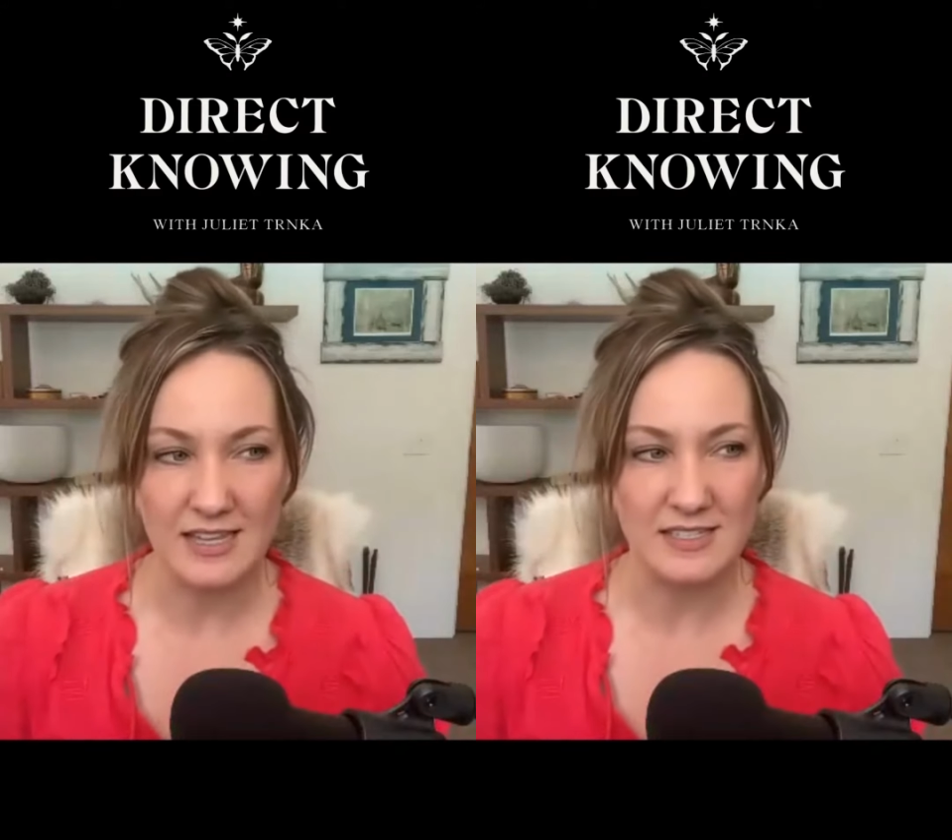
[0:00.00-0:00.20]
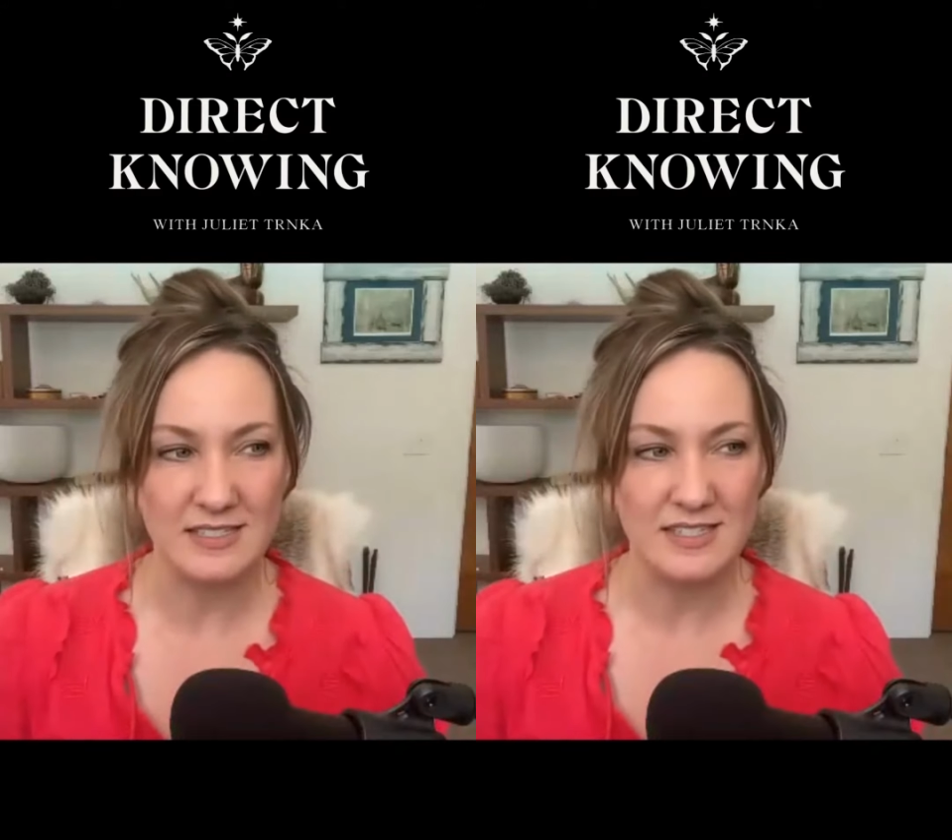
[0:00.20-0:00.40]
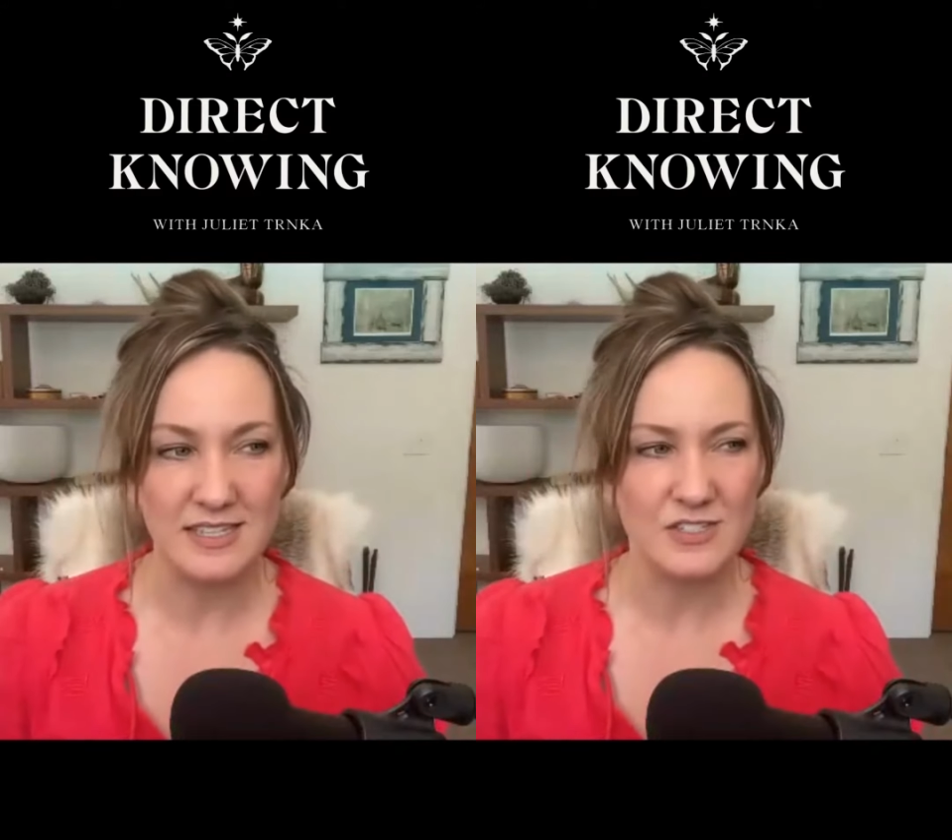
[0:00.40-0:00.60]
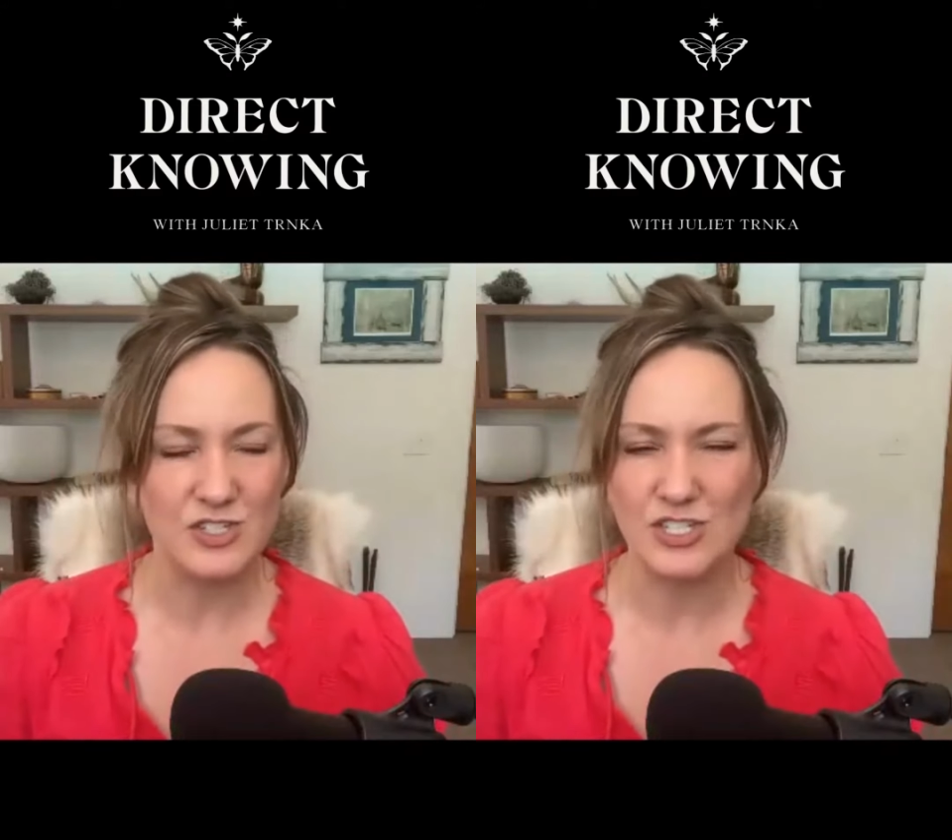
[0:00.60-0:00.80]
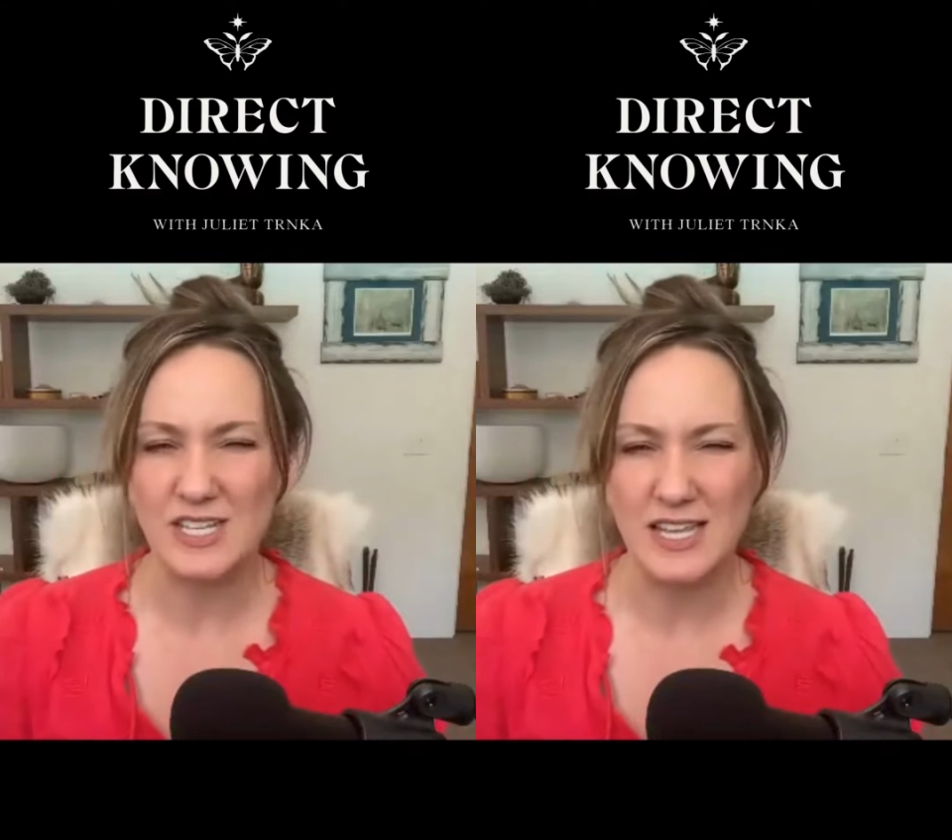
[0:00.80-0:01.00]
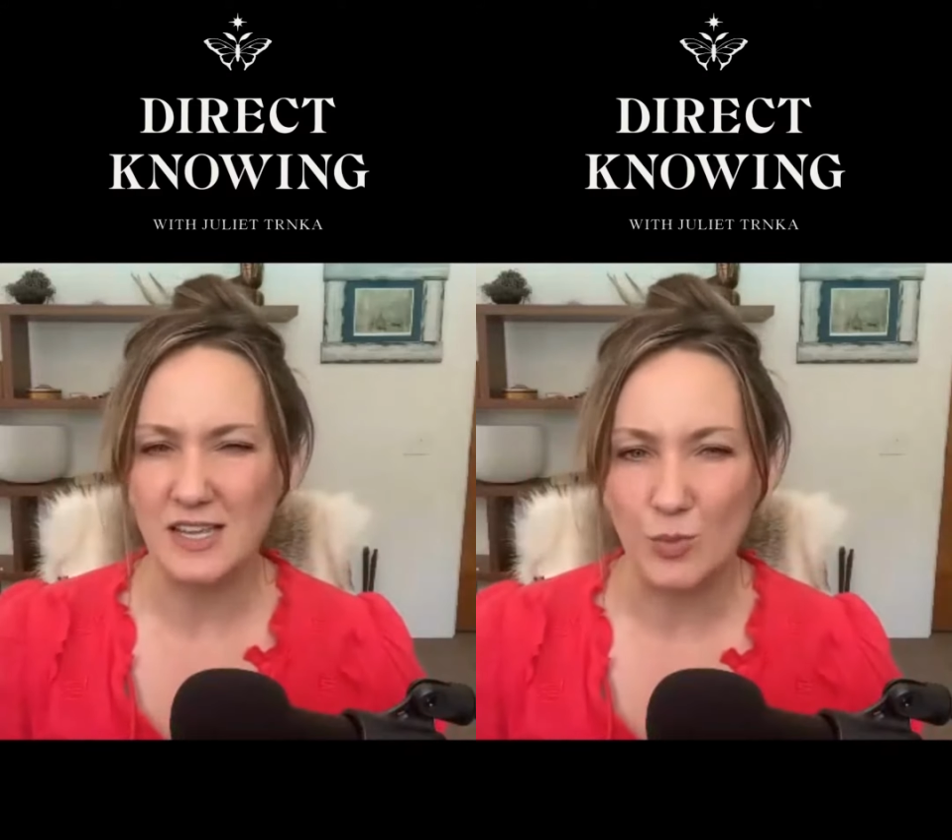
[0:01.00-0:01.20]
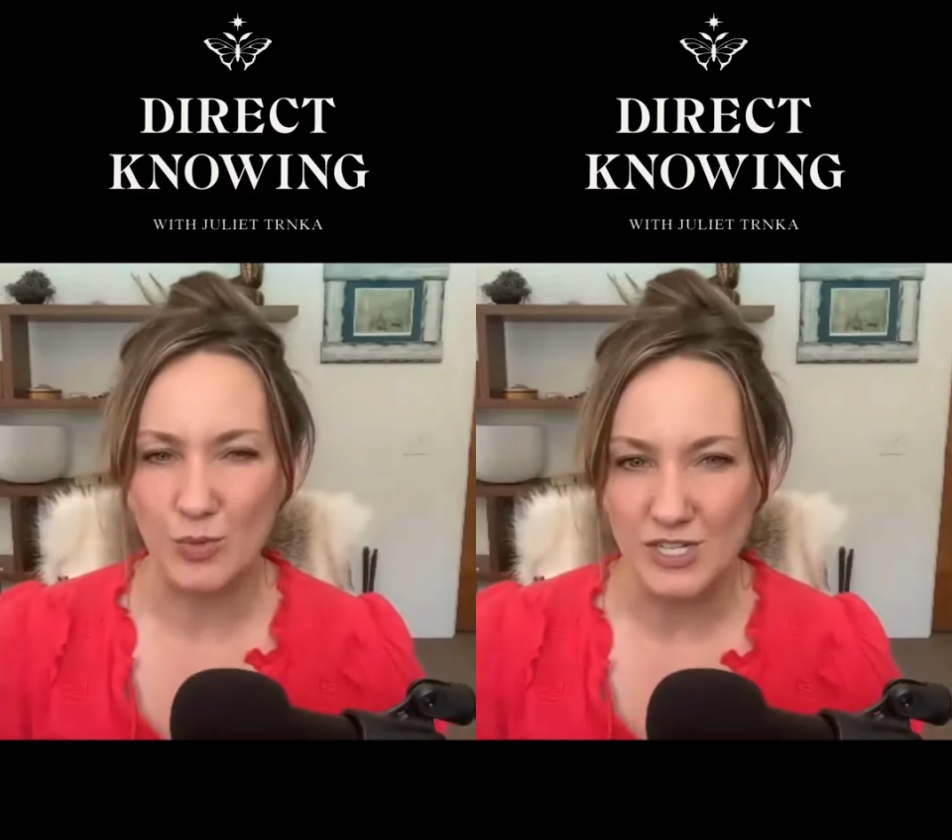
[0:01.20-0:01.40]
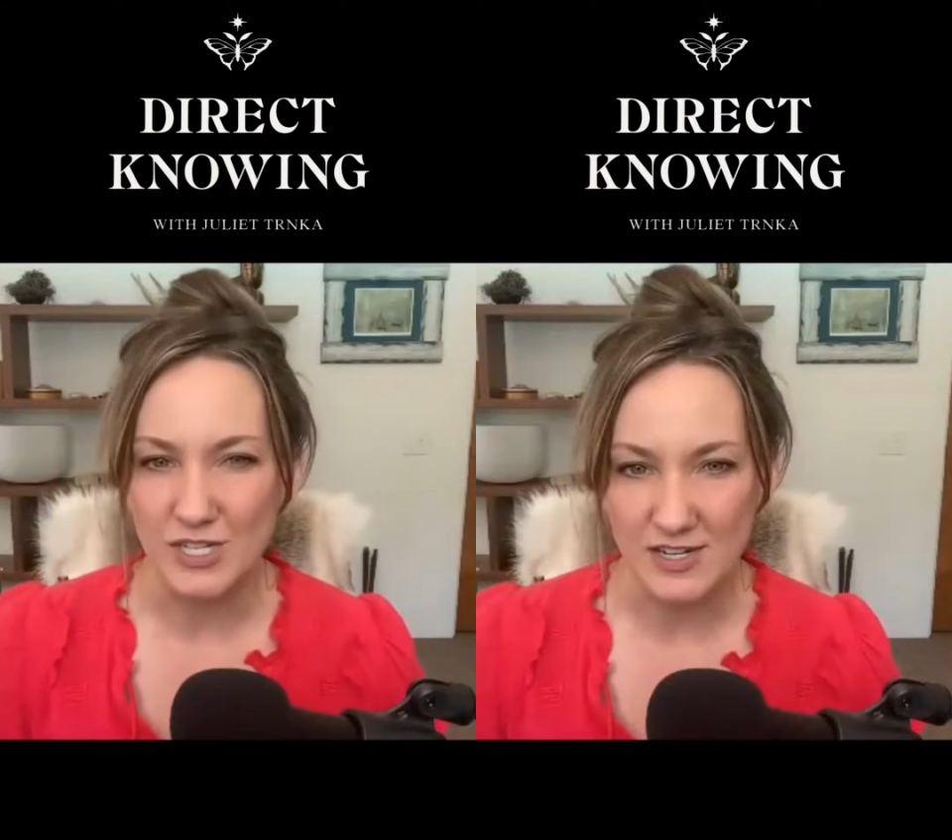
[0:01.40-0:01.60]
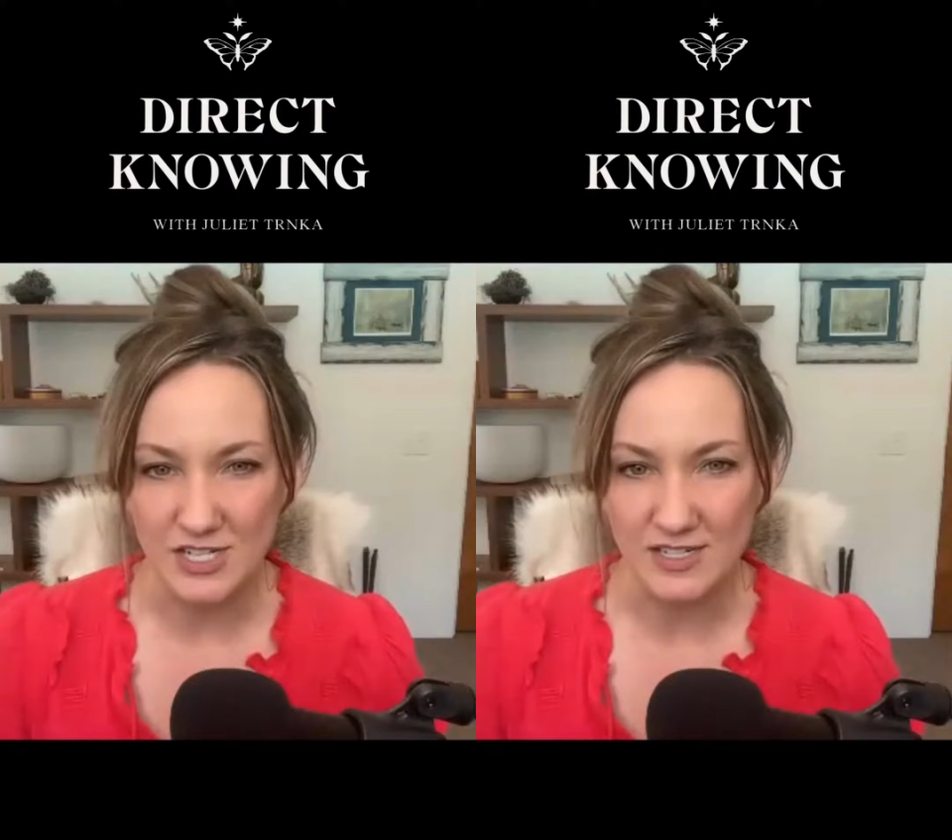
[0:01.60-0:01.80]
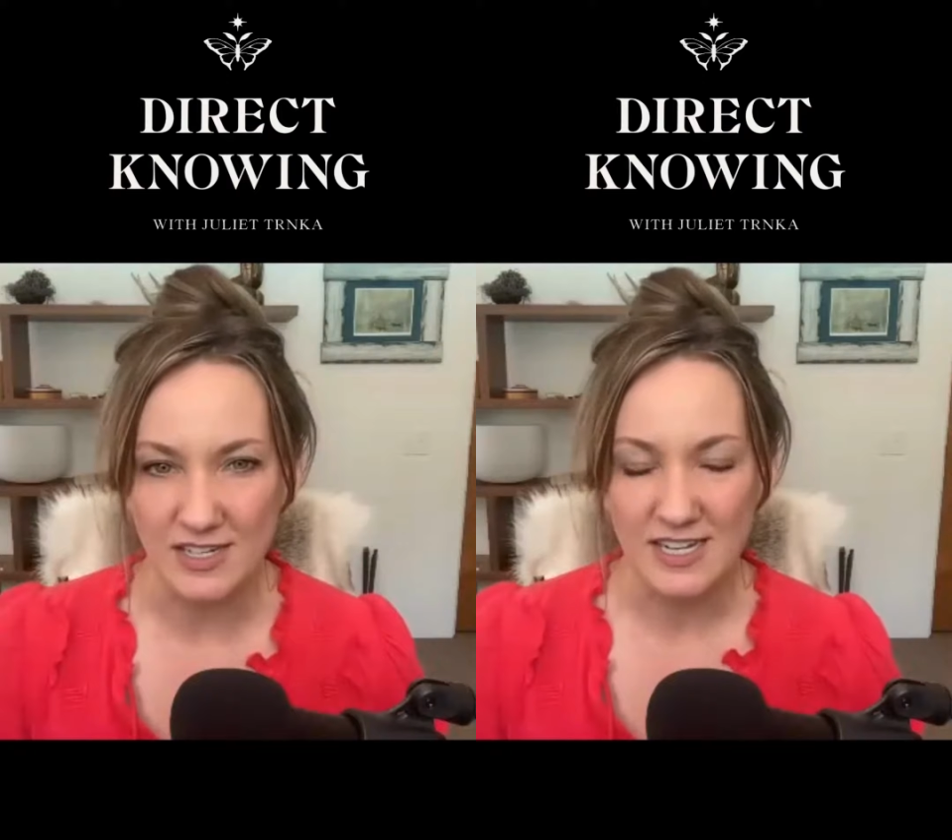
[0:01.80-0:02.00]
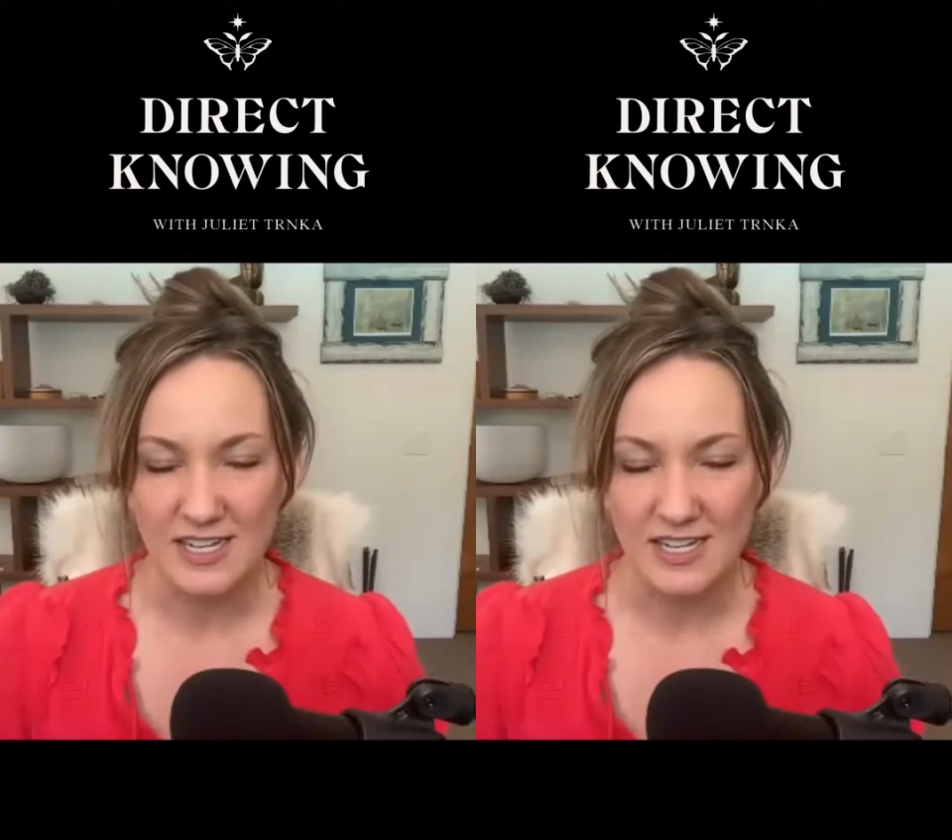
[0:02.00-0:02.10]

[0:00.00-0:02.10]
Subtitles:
is just ego protection.